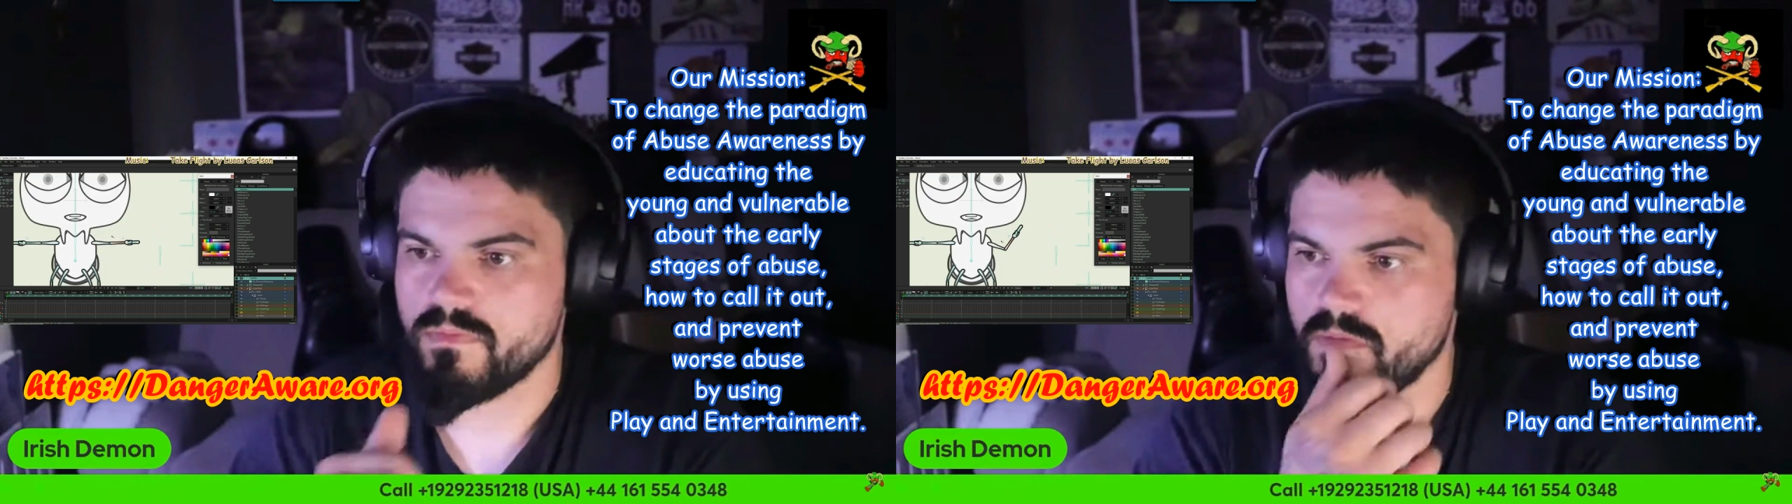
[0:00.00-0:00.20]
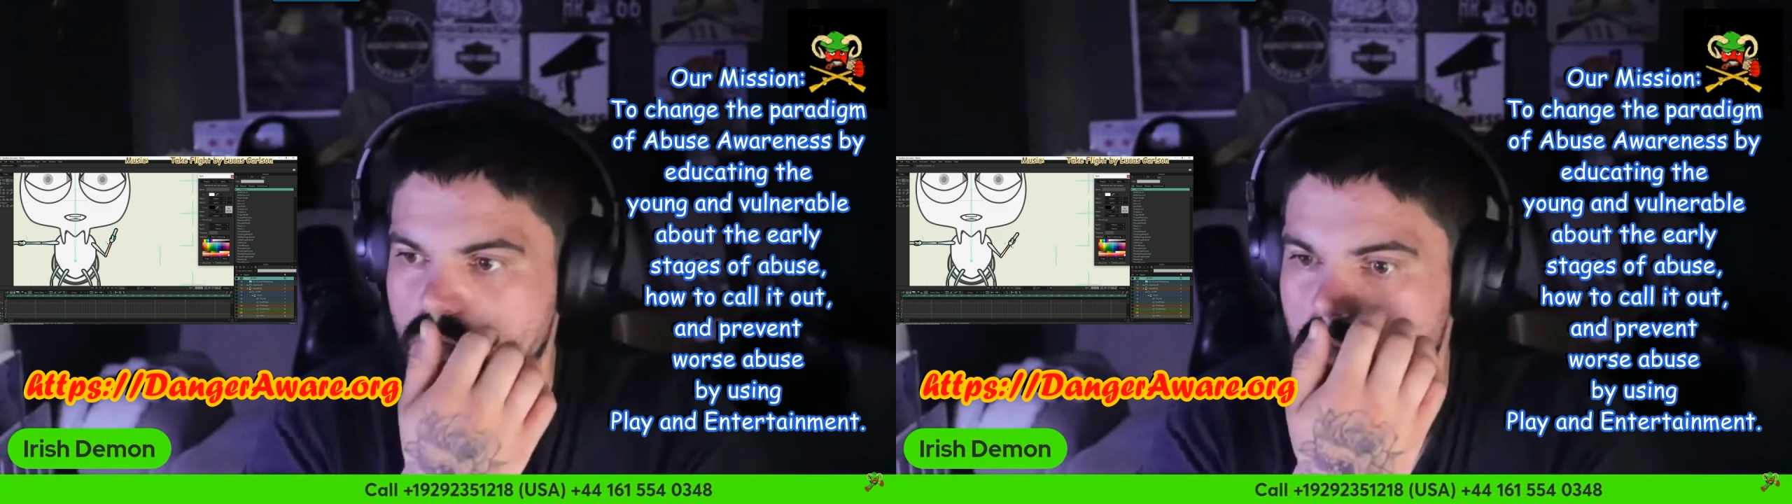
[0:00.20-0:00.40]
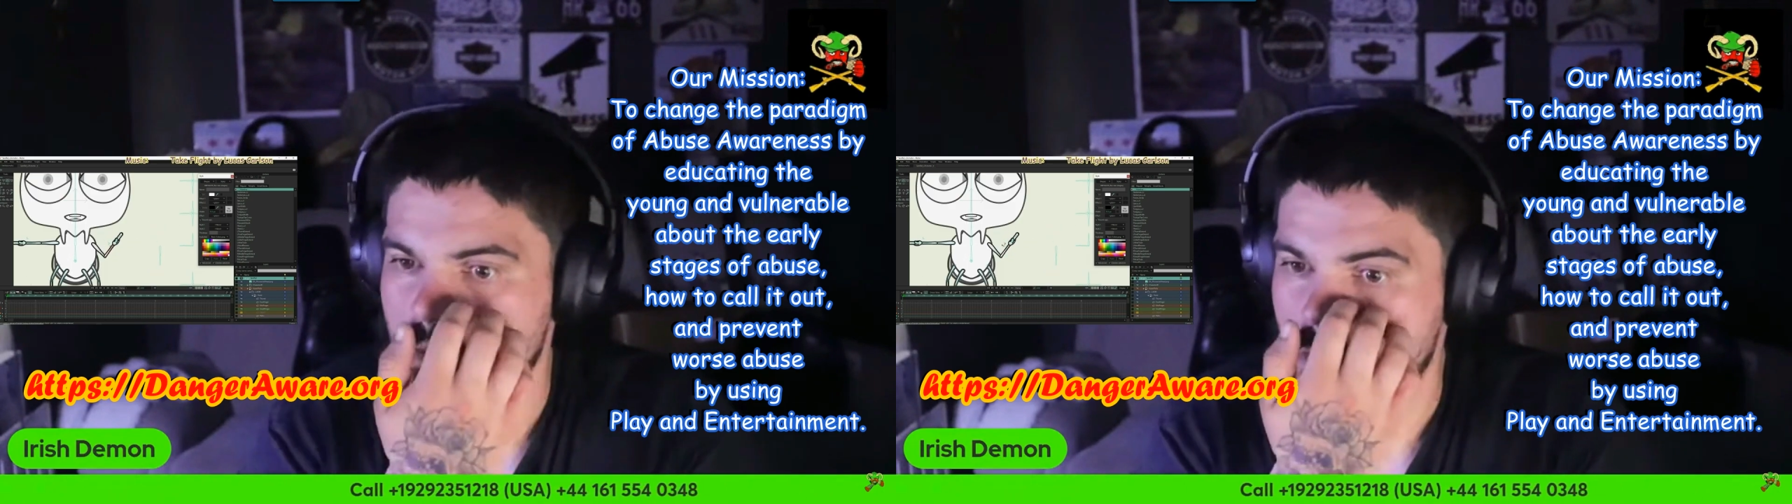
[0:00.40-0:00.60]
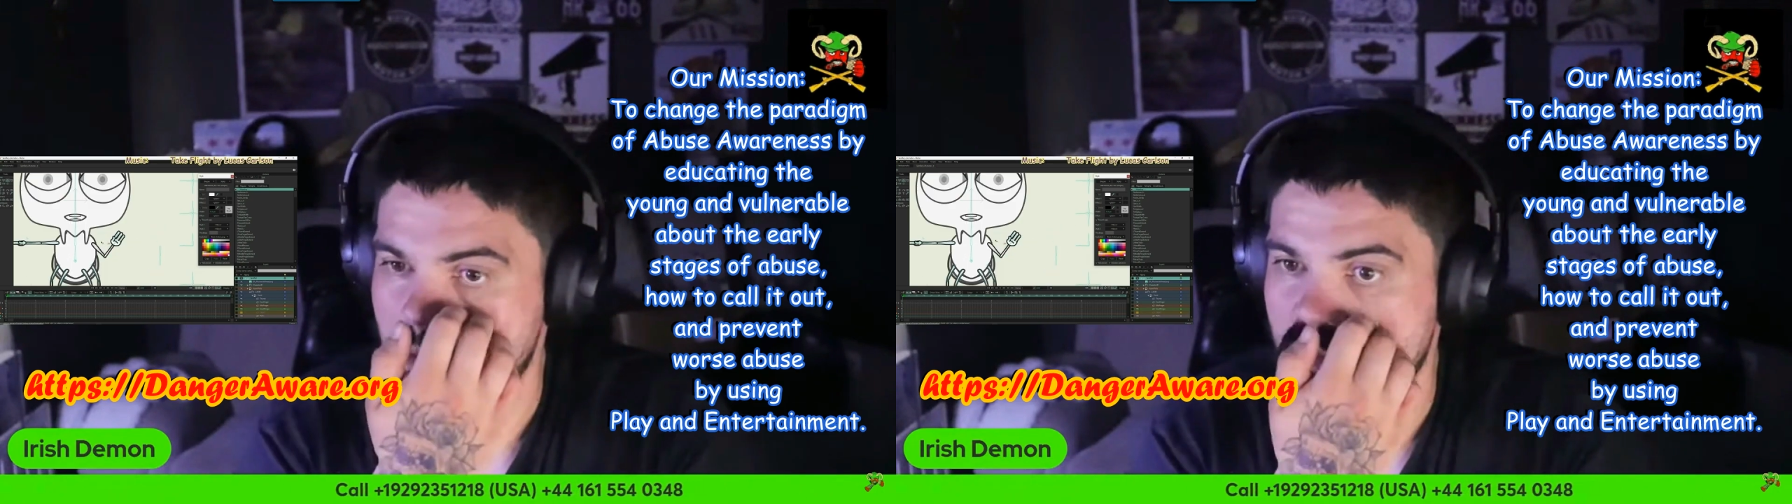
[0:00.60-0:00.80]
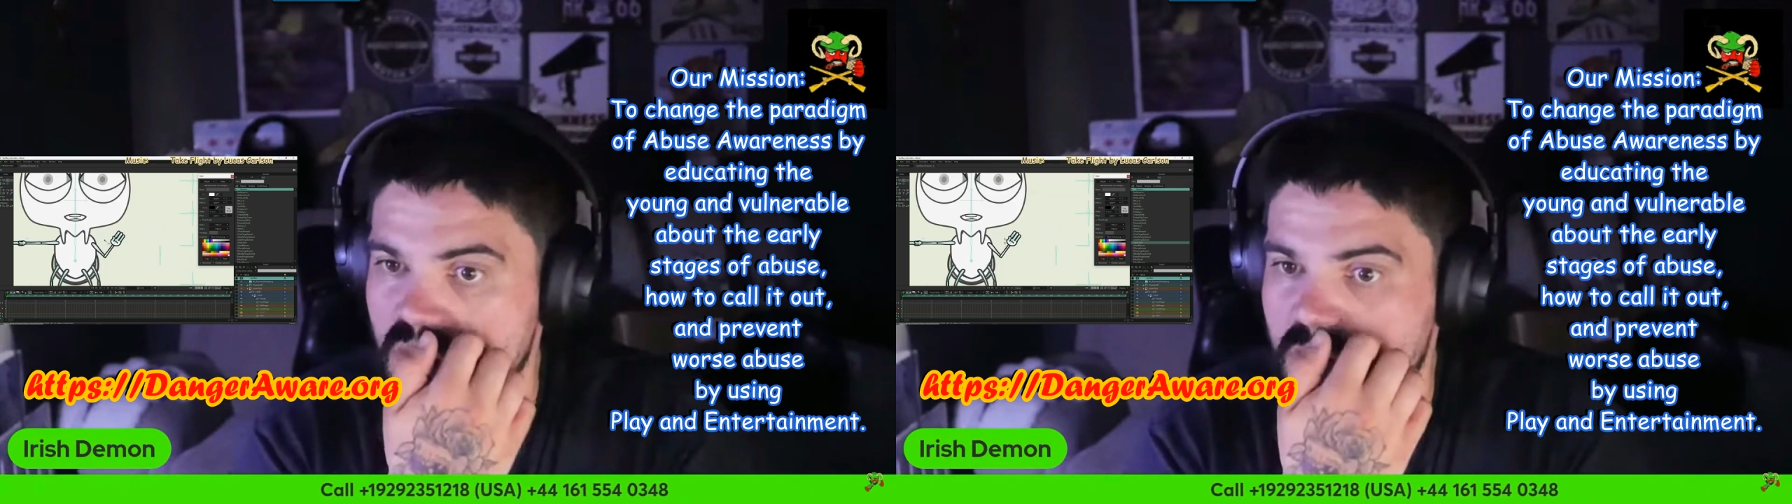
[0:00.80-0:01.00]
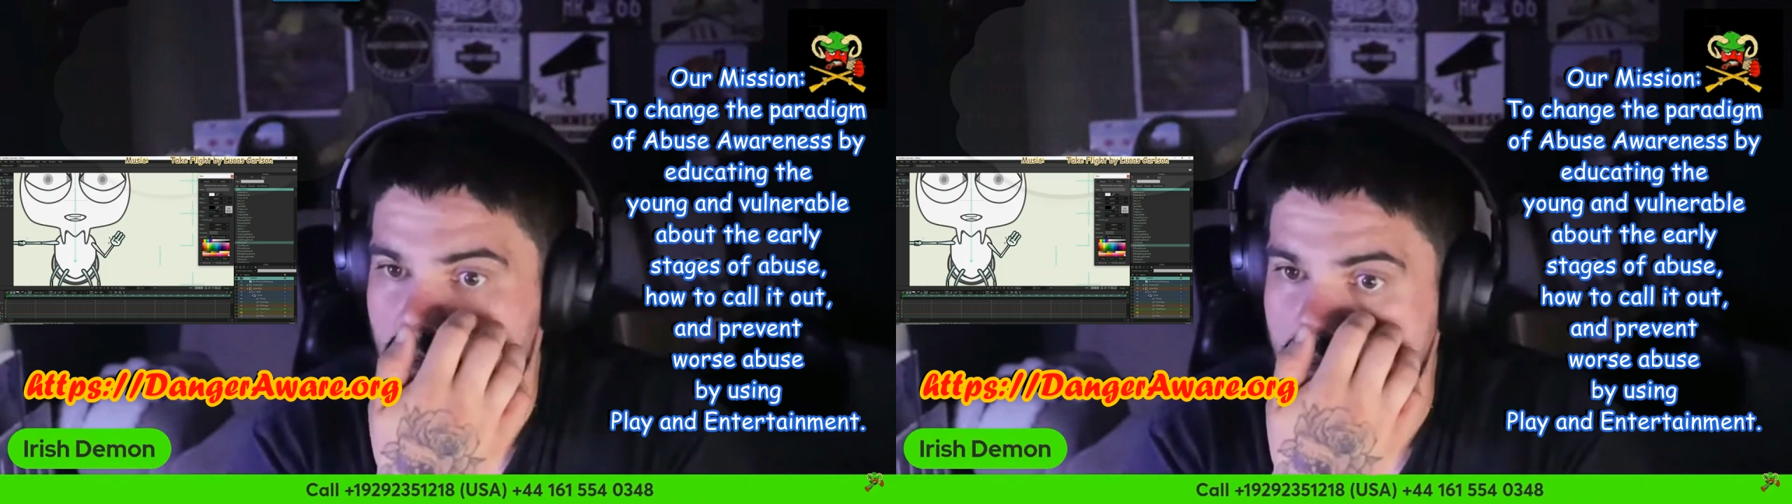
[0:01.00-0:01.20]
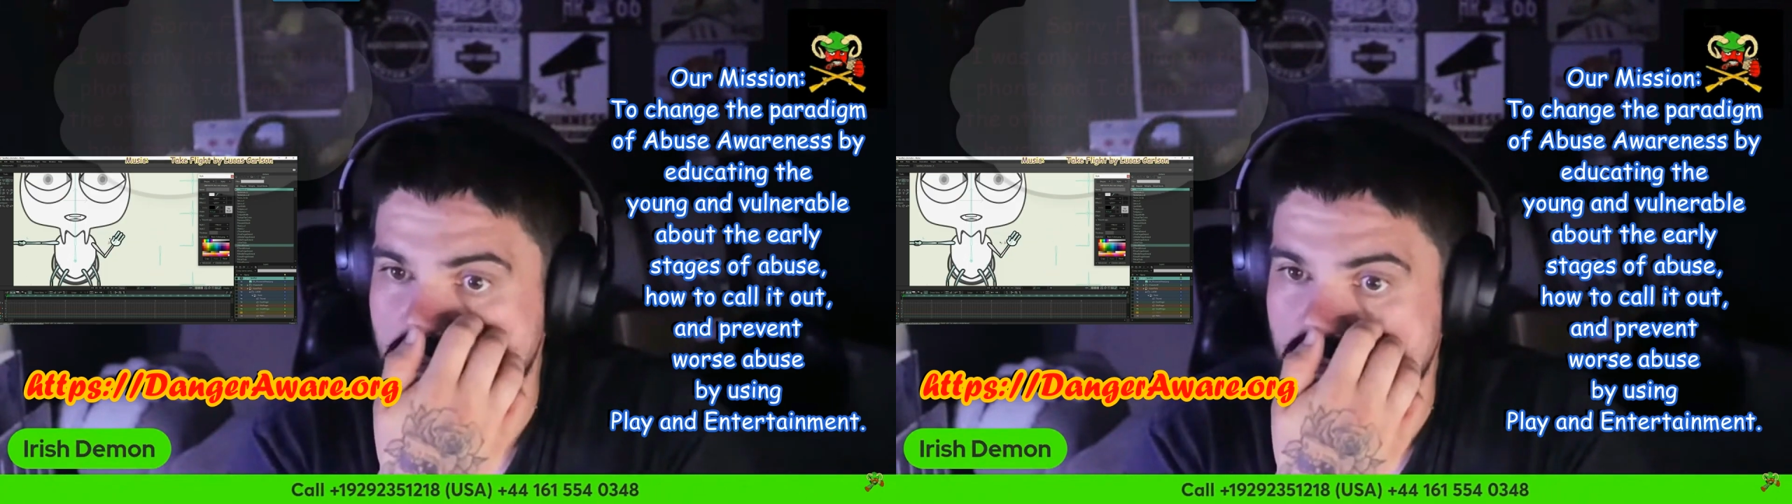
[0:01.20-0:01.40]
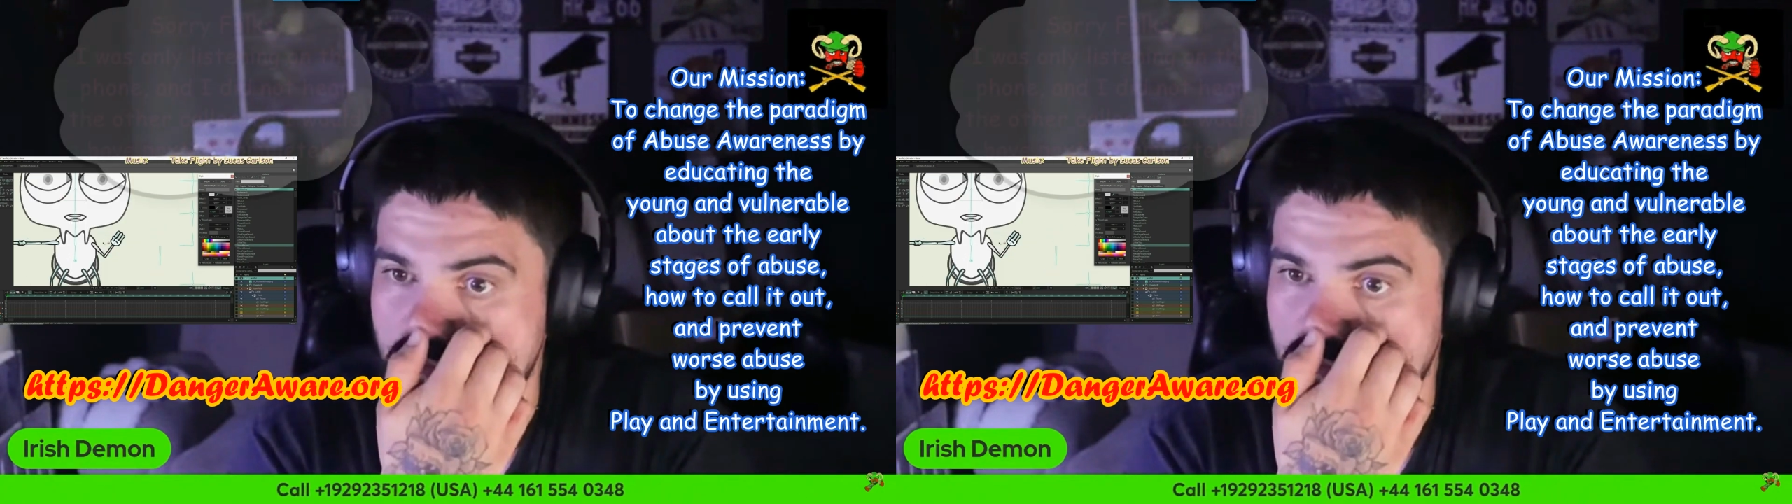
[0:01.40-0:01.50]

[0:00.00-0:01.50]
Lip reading: what has been going on in the